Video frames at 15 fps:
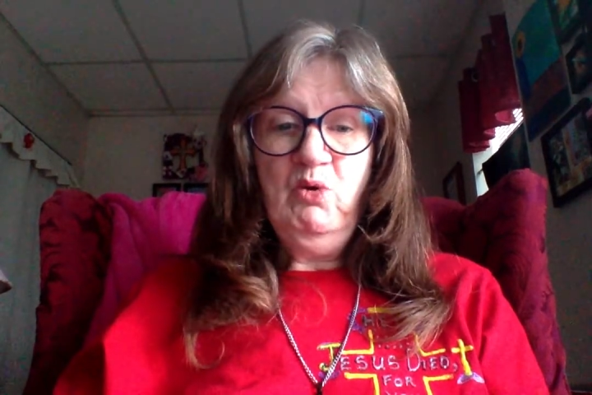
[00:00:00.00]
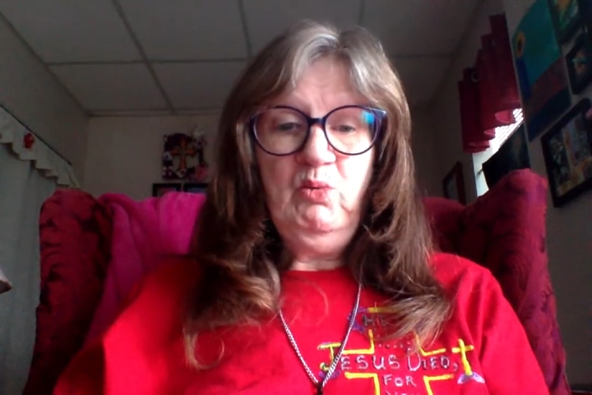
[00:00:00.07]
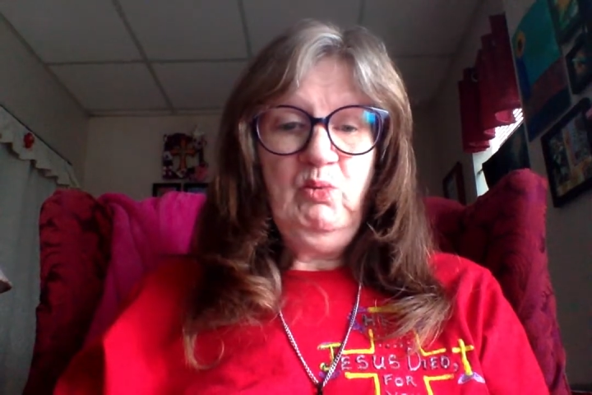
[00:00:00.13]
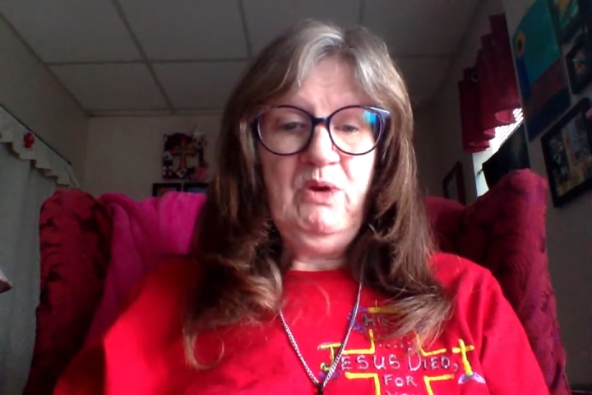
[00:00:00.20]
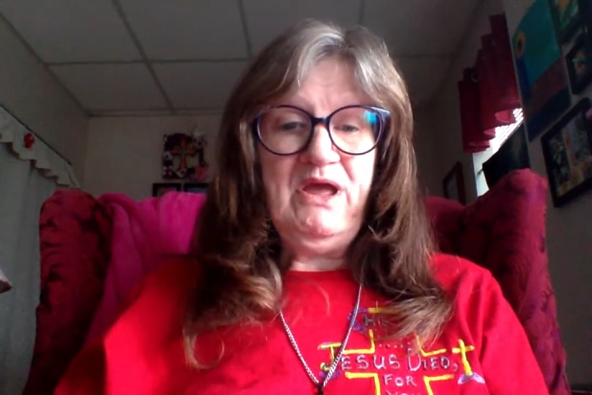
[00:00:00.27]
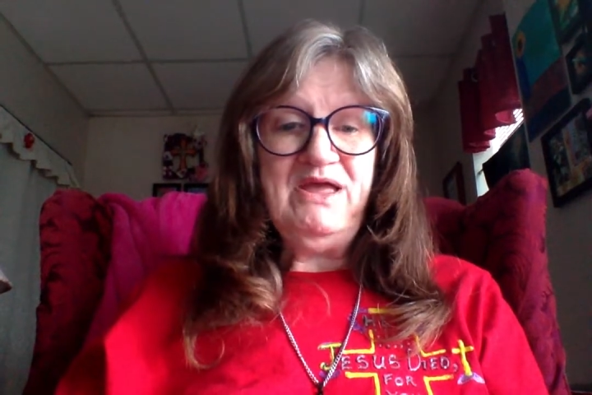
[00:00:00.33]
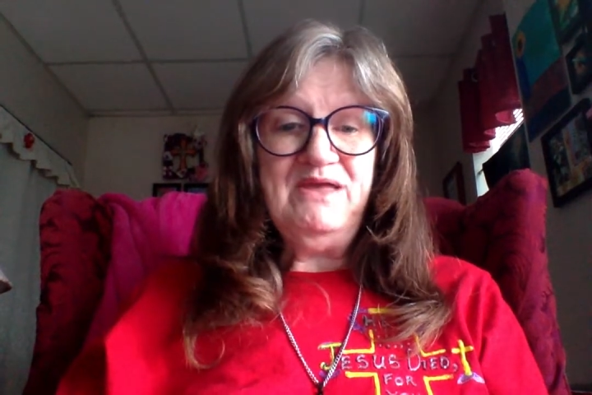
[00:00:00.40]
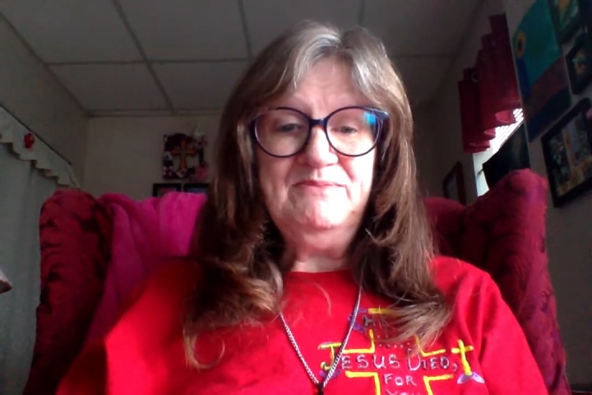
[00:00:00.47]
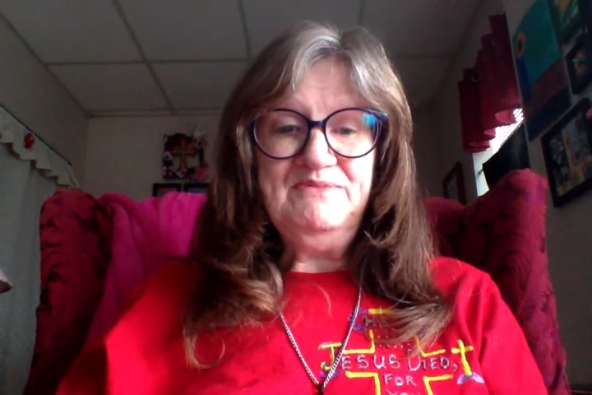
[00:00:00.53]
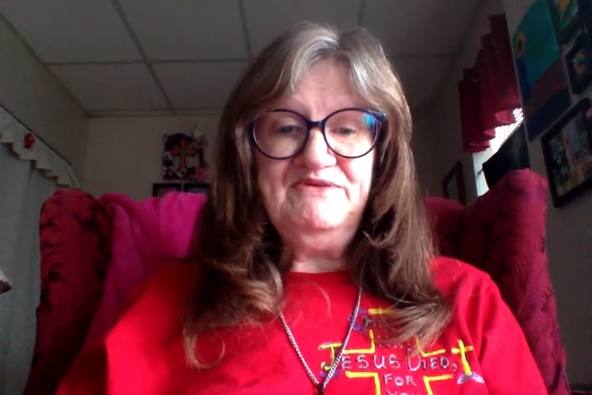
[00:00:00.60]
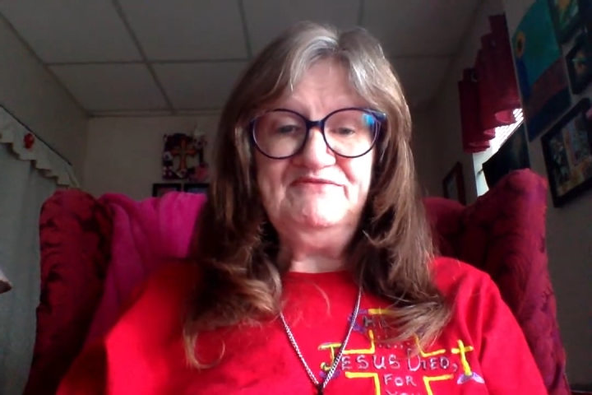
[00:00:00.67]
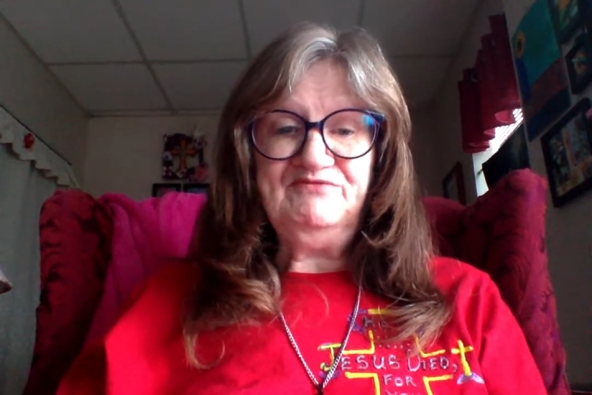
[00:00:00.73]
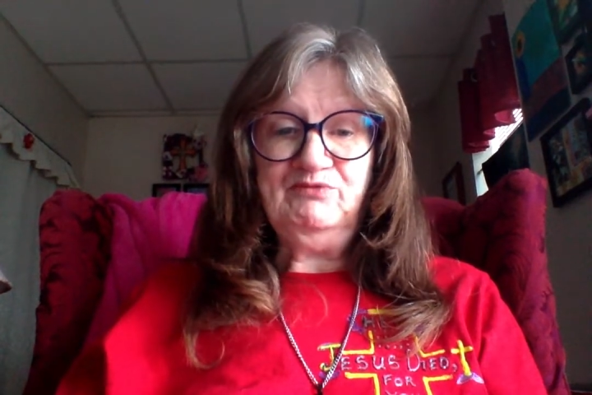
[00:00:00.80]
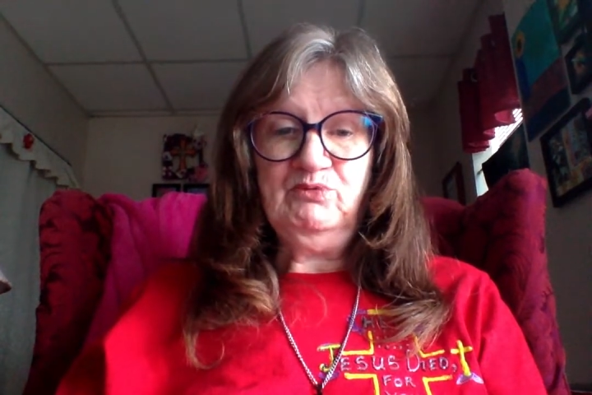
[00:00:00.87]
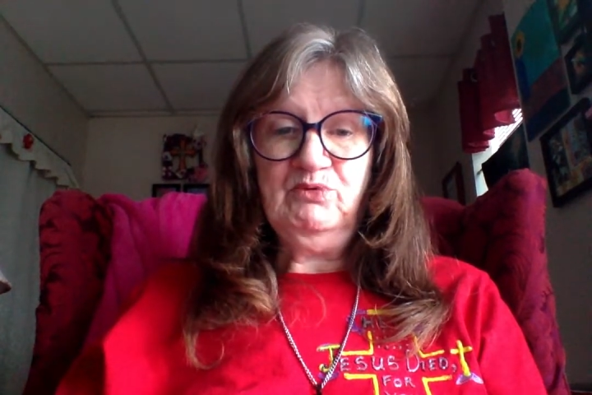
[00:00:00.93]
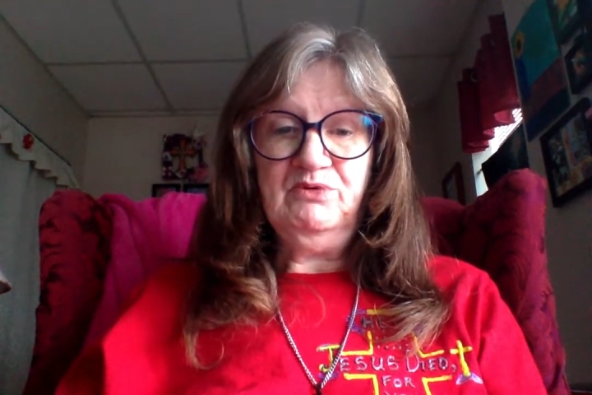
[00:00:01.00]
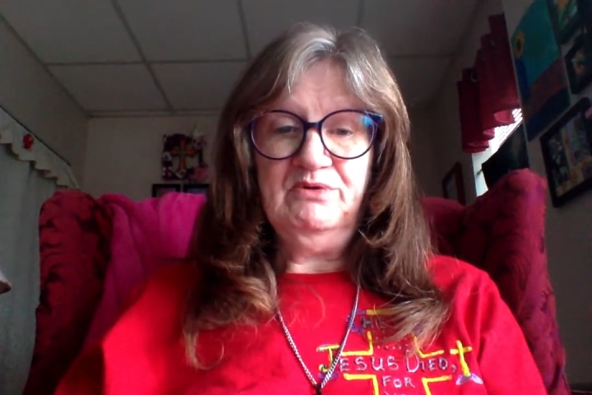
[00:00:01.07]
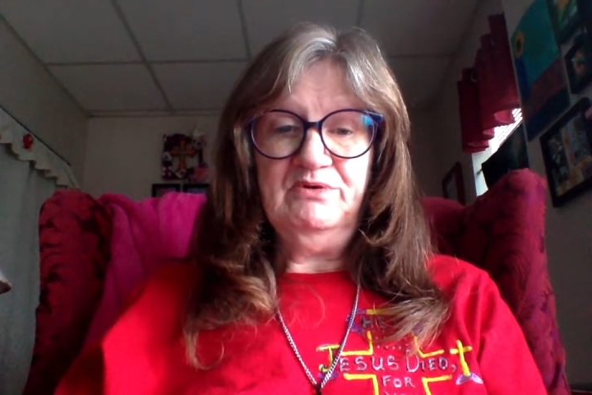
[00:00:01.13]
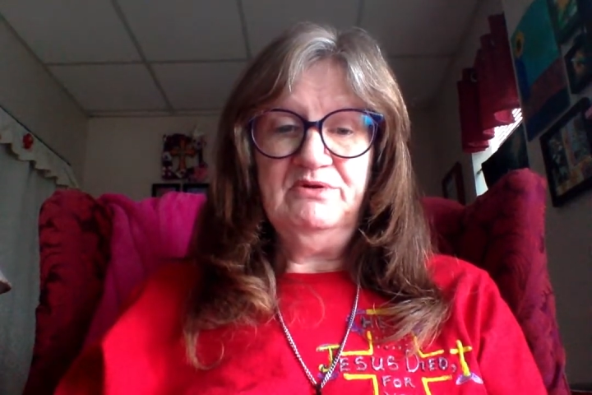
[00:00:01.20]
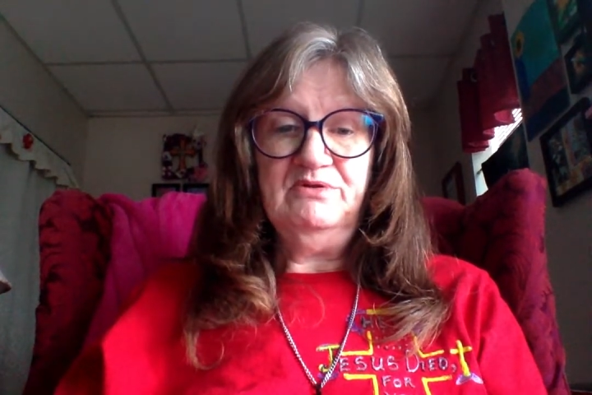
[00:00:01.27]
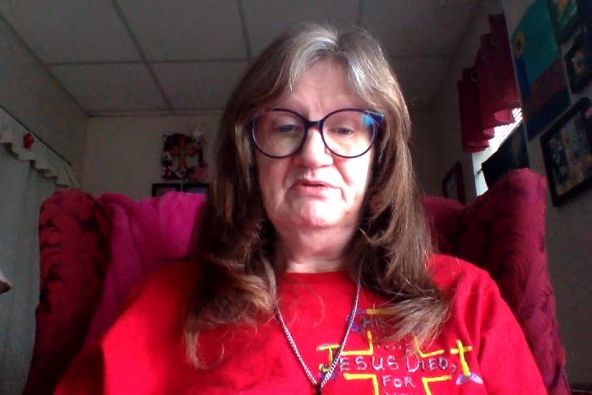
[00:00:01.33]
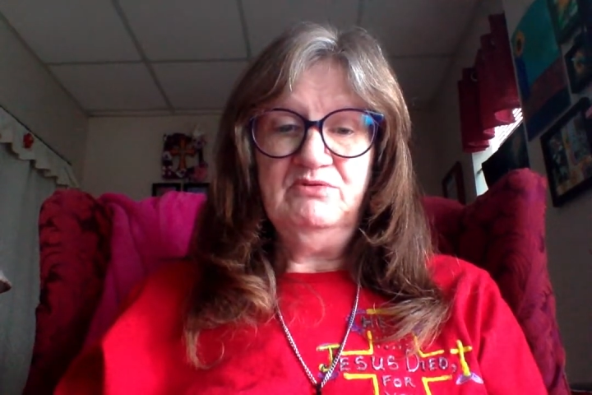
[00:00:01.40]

way before